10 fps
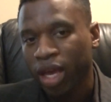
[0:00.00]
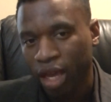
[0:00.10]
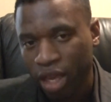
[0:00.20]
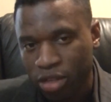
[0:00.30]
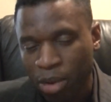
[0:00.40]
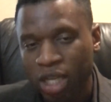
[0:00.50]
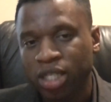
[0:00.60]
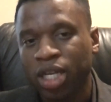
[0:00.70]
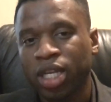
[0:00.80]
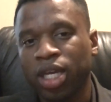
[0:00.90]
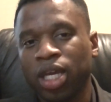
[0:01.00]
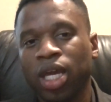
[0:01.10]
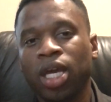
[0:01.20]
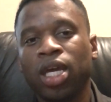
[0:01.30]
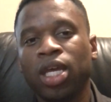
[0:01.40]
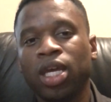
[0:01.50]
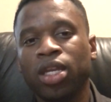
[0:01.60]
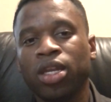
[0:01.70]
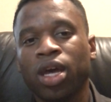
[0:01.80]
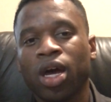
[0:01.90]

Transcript: is basically eating